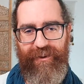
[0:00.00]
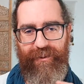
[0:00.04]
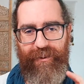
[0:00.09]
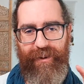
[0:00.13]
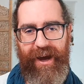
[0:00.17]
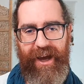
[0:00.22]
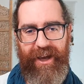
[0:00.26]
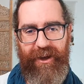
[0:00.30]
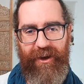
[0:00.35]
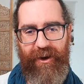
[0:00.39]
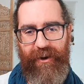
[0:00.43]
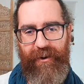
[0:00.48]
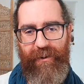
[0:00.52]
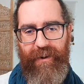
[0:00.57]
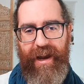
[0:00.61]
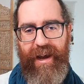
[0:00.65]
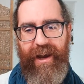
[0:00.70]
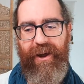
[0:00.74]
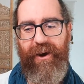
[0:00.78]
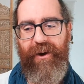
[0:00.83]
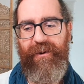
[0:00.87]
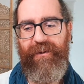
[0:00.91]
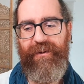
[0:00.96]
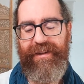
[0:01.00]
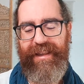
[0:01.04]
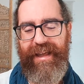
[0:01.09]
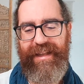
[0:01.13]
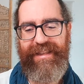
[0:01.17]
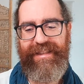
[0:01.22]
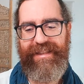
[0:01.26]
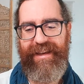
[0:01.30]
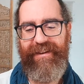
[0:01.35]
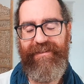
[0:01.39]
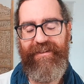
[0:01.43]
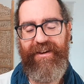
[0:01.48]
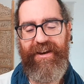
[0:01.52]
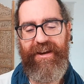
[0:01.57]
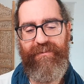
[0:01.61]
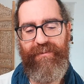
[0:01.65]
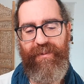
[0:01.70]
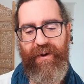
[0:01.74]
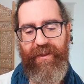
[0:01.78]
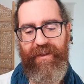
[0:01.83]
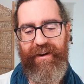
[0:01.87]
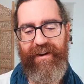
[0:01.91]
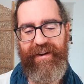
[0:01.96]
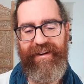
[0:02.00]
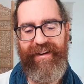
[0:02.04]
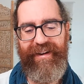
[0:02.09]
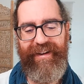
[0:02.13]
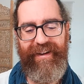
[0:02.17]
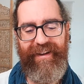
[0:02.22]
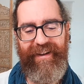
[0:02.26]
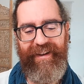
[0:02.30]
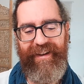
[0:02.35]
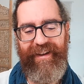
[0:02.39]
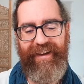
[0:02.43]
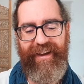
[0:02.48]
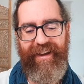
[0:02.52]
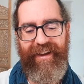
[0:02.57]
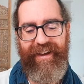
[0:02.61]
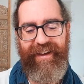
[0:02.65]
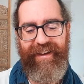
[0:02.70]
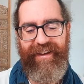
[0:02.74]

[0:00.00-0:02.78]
YOLO, that's a very modern